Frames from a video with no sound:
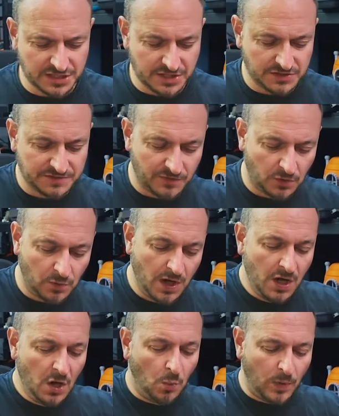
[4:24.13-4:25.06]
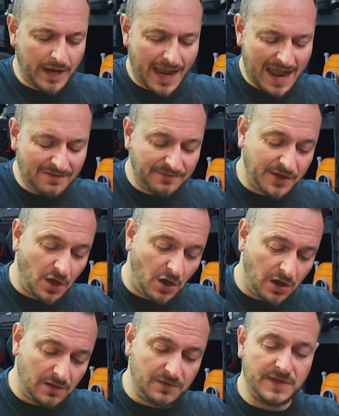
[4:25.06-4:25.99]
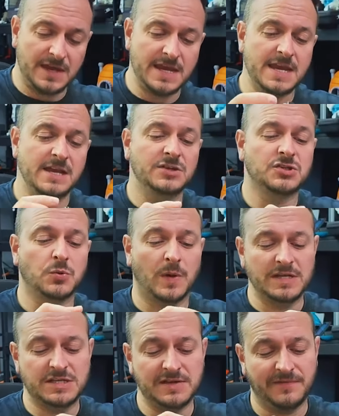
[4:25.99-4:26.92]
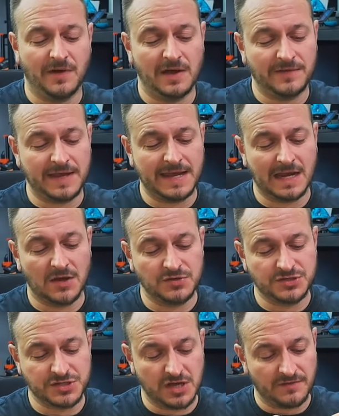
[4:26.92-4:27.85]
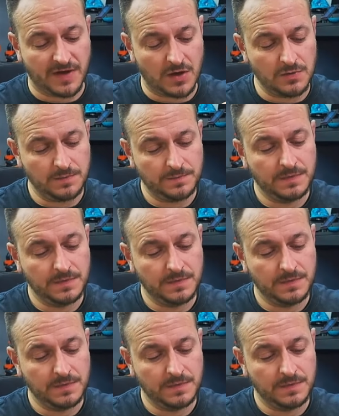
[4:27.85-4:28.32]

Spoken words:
useful. We have got the 25 kilo servo,